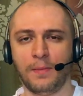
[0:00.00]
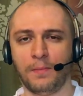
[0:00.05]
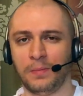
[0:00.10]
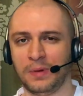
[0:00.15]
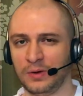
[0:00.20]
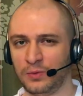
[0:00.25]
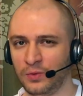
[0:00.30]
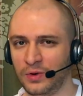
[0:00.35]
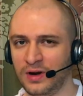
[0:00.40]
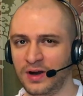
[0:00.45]

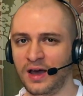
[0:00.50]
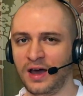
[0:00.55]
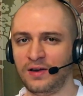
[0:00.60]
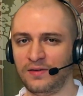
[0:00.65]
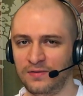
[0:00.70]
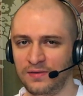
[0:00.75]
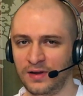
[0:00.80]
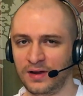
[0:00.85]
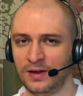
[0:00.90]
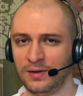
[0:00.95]
but we're not
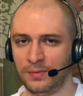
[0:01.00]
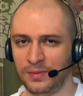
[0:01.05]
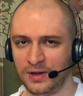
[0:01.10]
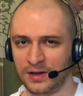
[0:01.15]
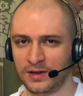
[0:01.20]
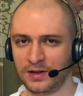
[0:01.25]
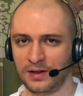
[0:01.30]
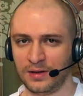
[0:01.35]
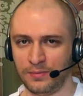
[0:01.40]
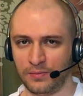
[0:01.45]

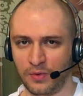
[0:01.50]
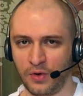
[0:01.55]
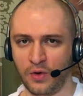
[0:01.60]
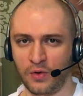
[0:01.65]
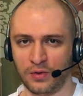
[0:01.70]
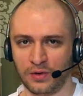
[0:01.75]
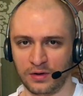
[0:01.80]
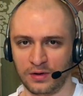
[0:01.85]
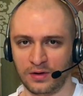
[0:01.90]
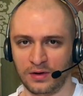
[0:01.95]
fundamentally
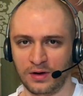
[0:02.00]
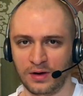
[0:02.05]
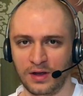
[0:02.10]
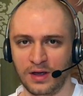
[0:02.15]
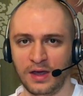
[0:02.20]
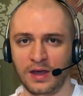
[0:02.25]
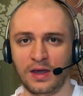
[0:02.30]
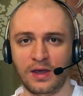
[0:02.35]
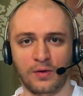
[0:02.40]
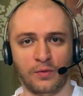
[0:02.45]
broken,
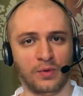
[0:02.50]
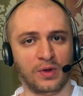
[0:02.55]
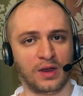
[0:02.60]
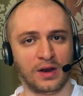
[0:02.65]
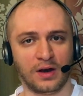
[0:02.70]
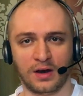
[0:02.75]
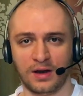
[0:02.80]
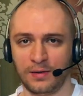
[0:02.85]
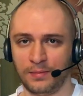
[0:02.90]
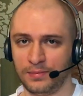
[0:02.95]
and we
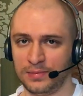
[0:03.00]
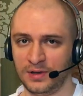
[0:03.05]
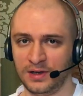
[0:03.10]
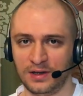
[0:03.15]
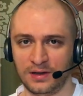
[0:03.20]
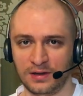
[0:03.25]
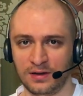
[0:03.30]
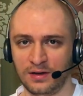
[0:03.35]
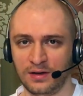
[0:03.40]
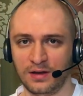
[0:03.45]
can
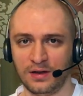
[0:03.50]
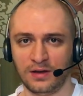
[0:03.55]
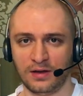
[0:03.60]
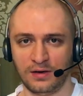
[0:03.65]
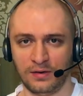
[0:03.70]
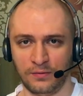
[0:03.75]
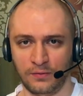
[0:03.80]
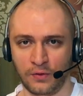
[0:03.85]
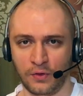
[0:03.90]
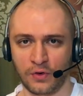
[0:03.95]
completely
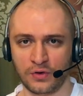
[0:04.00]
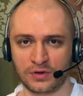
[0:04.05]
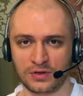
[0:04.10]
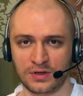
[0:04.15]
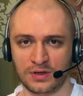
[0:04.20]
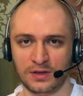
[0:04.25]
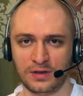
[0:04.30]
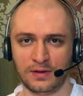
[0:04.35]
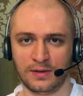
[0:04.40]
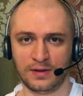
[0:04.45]

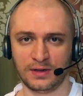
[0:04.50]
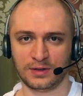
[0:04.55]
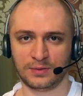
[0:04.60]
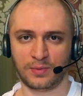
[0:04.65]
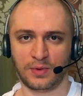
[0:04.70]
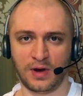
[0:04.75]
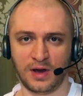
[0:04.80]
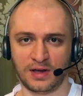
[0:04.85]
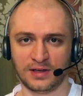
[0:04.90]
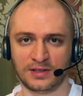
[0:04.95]
reverse this
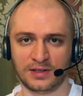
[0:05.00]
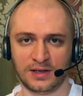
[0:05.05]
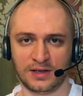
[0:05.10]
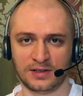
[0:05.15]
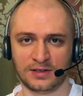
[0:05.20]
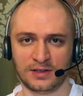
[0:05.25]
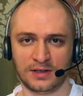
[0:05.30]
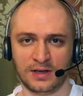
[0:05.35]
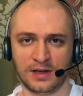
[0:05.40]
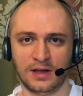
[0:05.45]

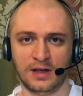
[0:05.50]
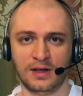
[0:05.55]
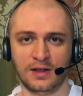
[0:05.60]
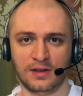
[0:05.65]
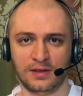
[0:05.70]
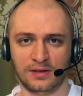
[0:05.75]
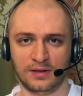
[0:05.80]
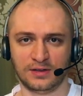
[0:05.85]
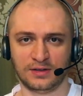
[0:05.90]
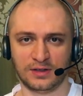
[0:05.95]
process.
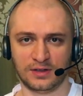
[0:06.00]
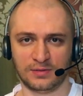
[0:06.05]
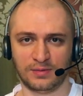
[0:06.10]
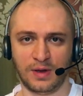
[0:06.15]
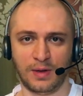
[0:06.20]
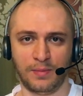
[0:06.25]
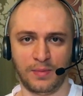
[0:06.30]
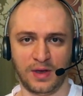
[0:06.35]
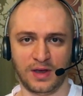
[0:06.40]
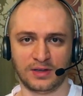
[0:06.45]
This is
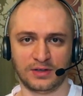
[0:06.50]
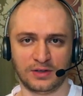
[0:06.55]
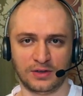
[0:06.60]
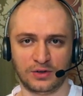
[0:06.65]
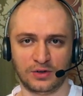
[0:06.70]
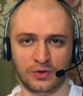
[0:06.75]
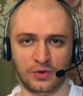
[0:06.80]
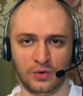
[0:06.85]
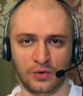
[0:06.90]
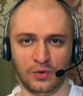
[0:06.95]
my
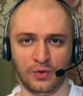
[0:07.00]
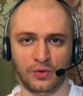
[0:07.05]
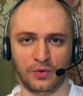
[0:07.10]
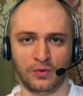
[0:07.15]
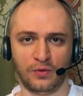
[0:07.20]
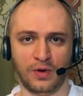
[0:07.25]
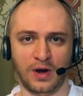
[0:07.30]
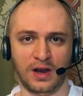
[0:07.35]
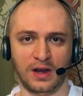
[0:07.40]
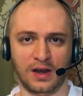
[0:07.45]
message to you
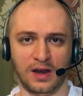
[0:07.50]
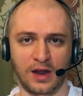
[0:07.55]
right